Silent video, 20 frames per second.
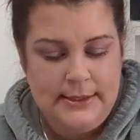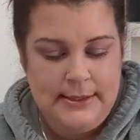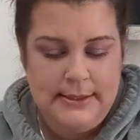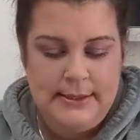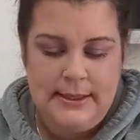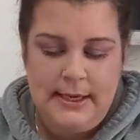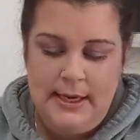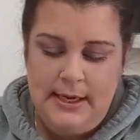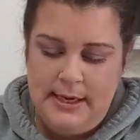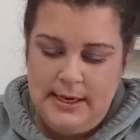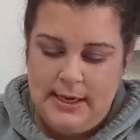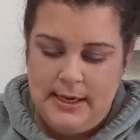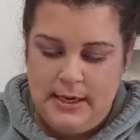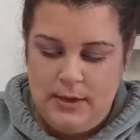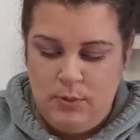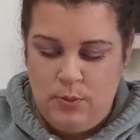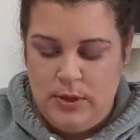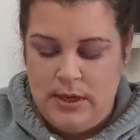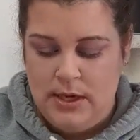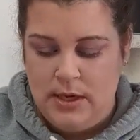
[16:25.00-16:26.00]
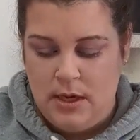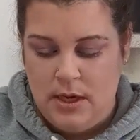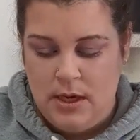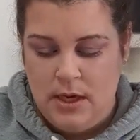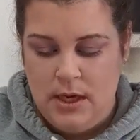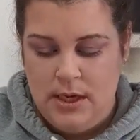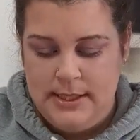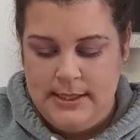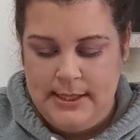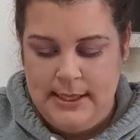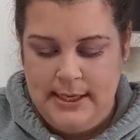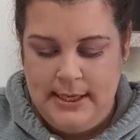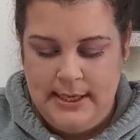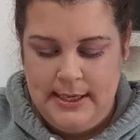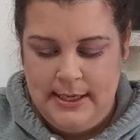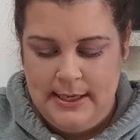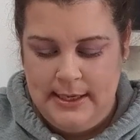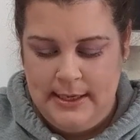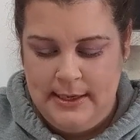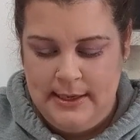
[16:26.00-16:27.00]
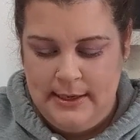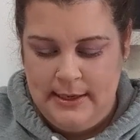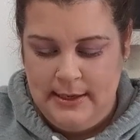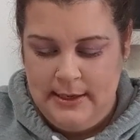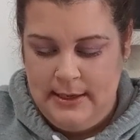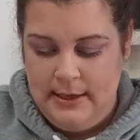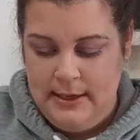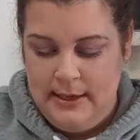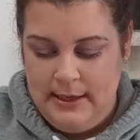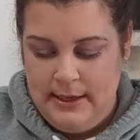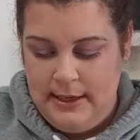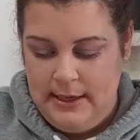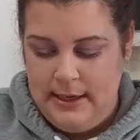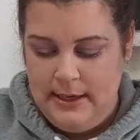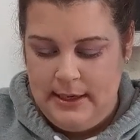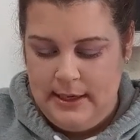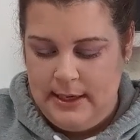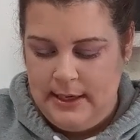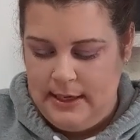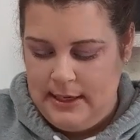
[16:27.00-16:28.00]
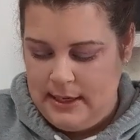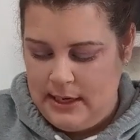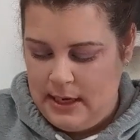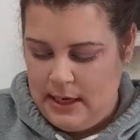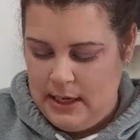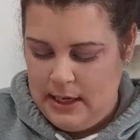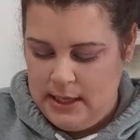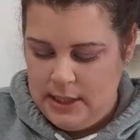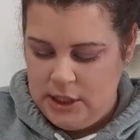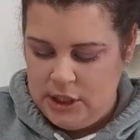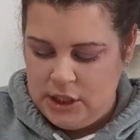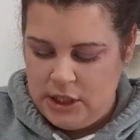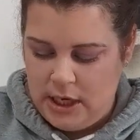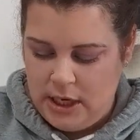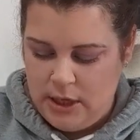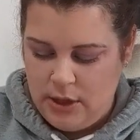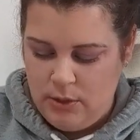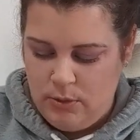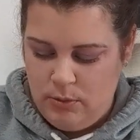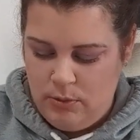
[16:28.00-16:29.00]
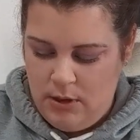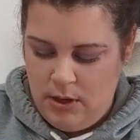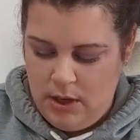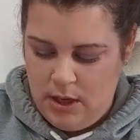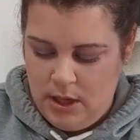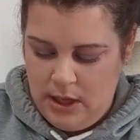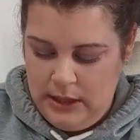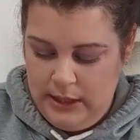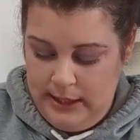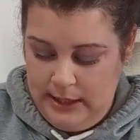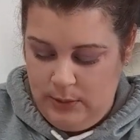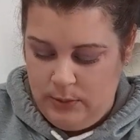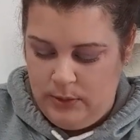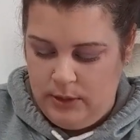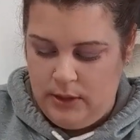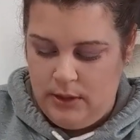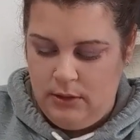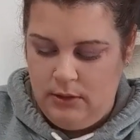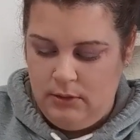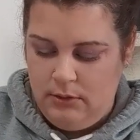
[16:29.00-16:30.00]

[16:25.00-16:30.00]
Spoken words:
Second, we got an eyeshadow, a liquid